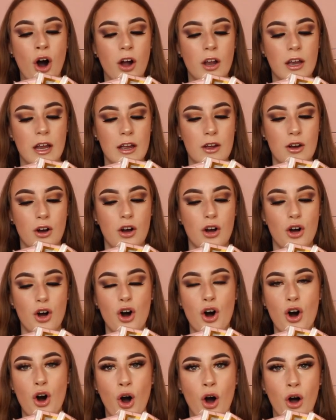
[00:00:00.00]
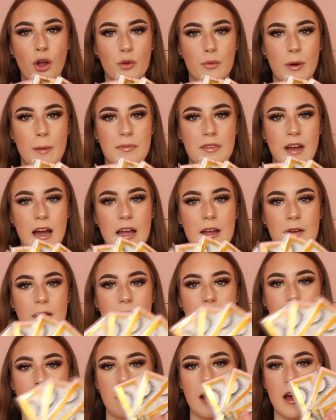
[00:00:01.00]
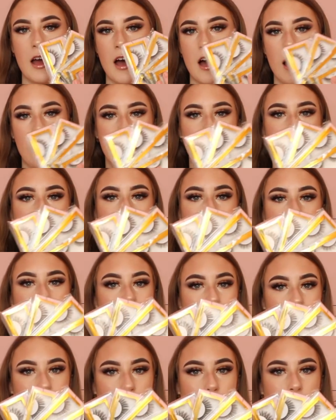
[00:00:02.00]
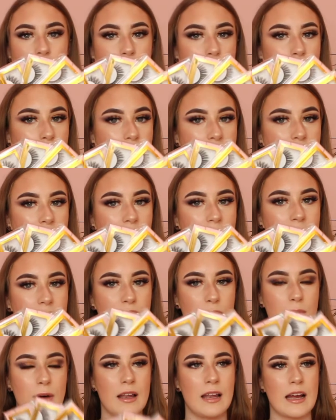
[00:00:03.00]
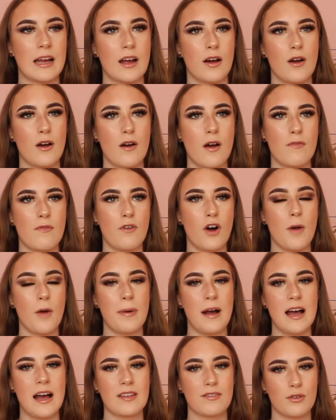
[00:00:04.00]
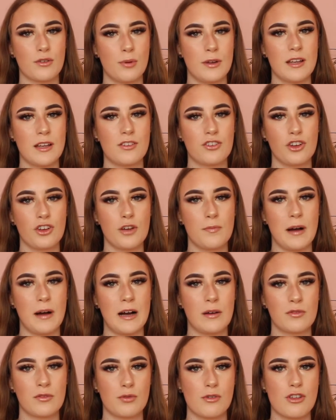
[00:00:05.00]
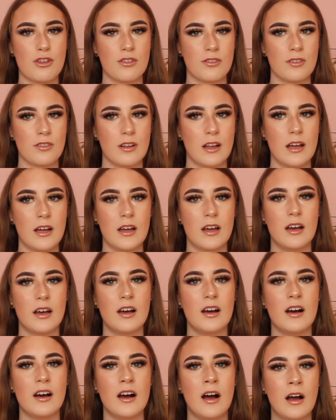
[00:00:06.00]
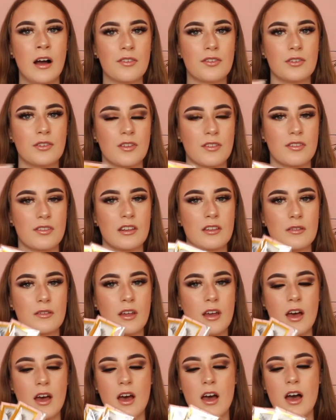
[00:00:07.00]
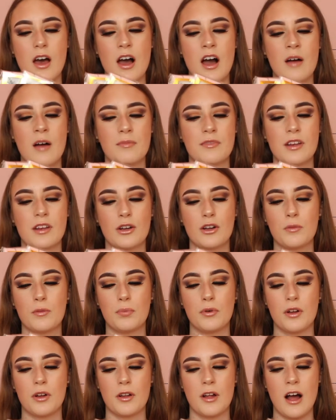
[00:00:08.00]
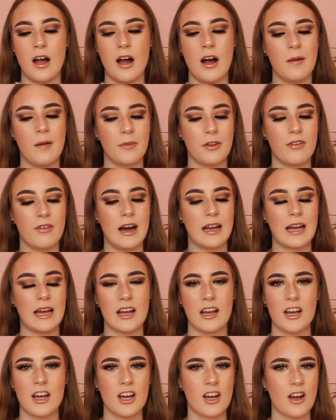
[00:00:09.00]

like on the website because um, I have loads of other deals as well like a four pairs for £22 which isn't as good as this um, deal but and um, there are like